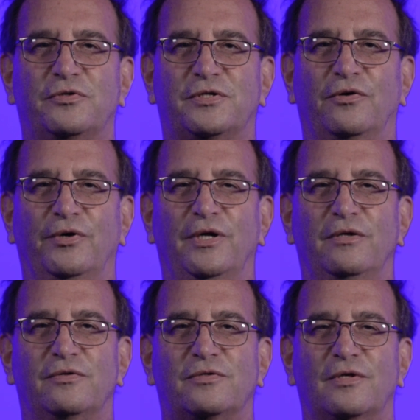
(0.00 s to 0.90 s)

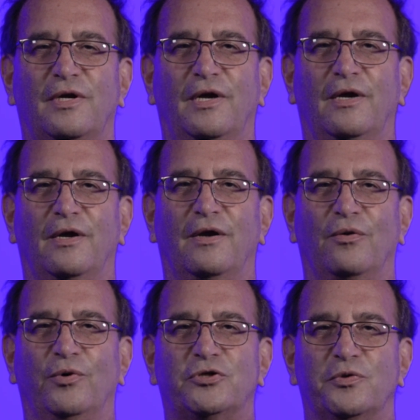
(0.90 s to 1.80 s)
series,
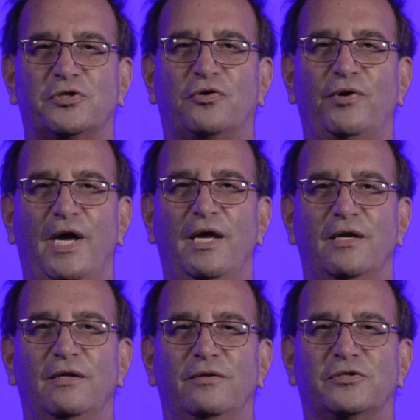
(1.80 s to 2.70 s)
which was
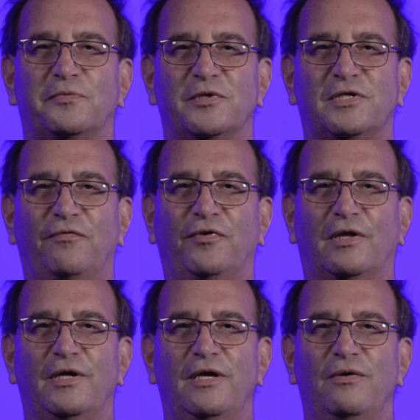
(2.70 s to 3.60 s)
created
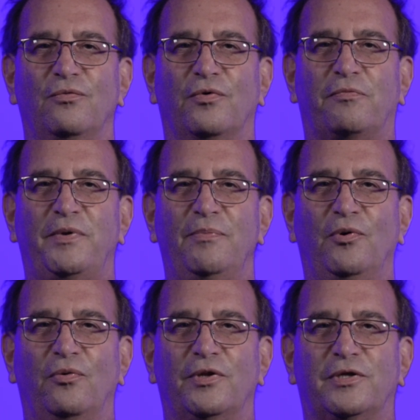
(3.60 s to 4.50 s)
specifically with
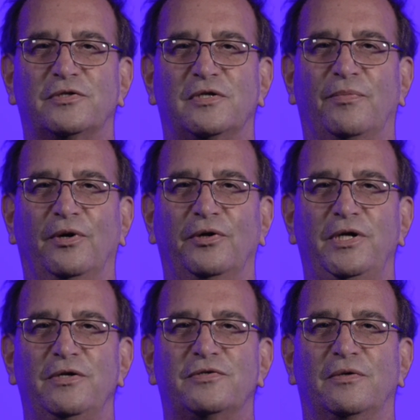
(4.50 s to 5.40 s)
people with
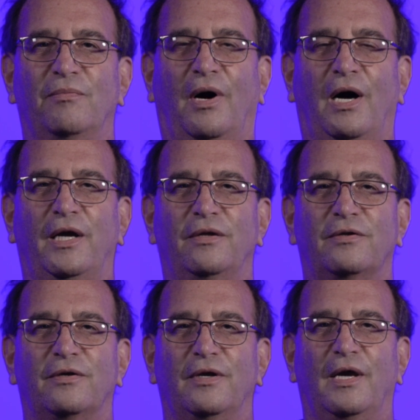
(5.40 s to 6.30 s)
disabilities in
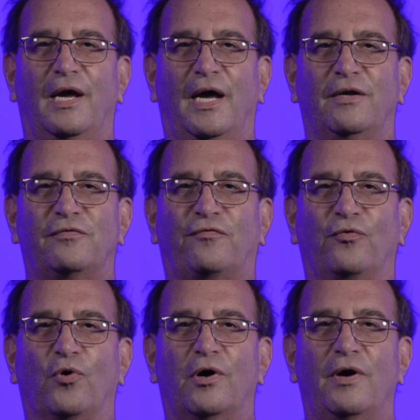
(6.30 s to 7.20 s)
mind and
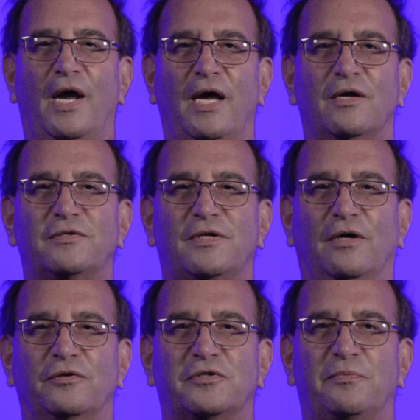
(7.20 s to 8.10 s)
for
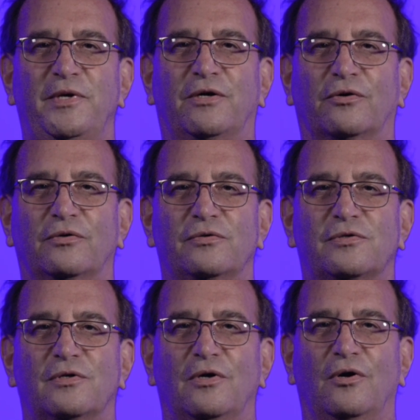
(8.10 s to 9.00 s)
ASL
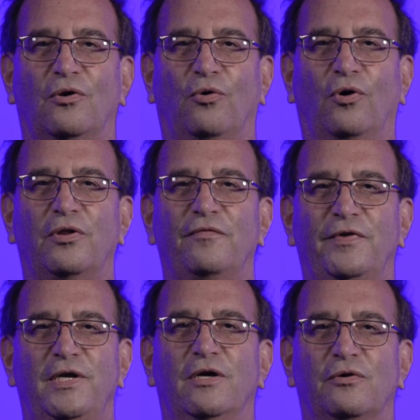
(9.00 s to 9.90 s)
speakers. All the
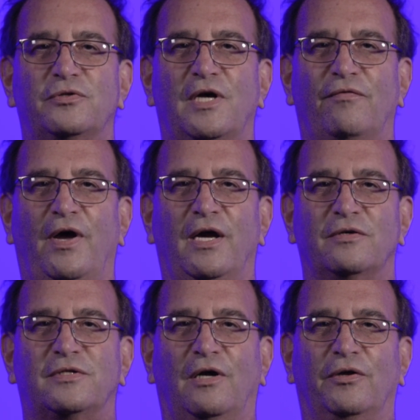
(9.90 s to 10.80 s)
videos have
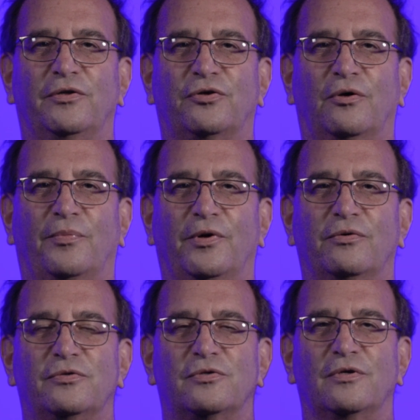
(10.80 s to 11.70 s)
ASL
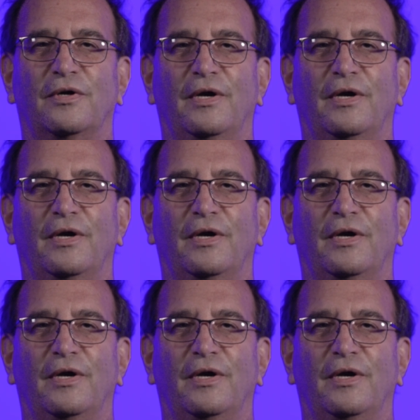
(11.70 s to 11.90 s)
interpreters.